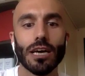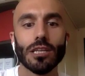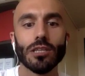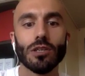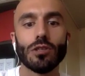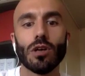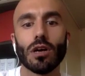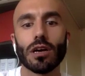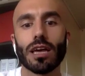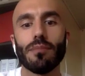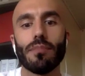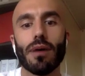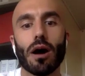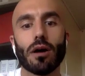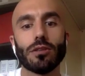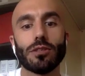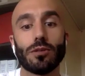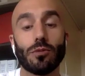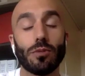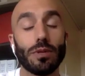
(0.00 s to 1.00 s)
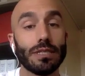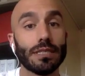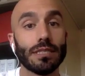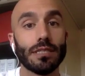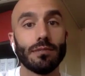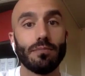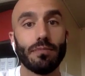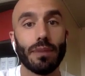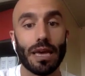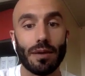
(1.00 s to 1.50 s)
to talk about the
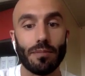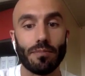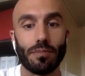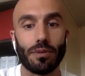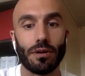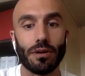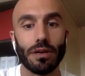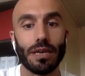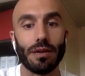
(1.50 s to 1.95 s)
recent paper